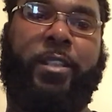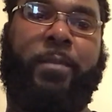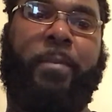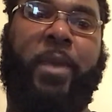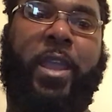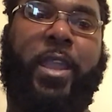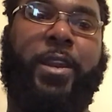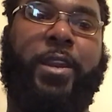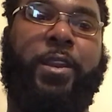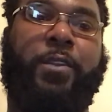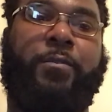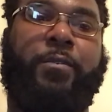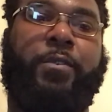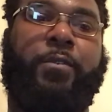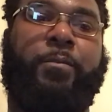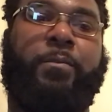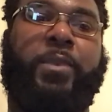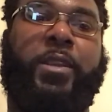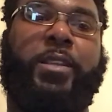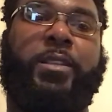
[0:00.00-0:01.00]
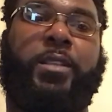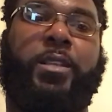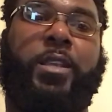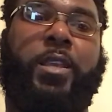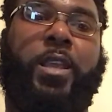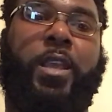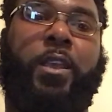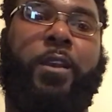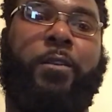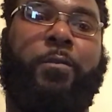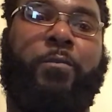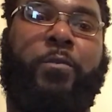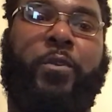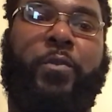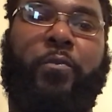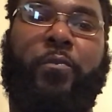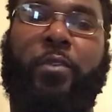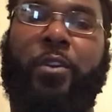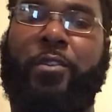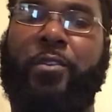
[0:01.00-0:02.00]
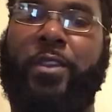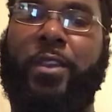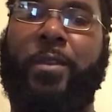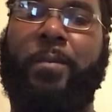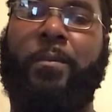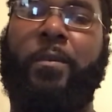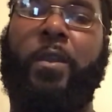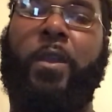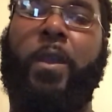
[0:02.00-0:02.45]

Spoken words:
binaural beats can help with working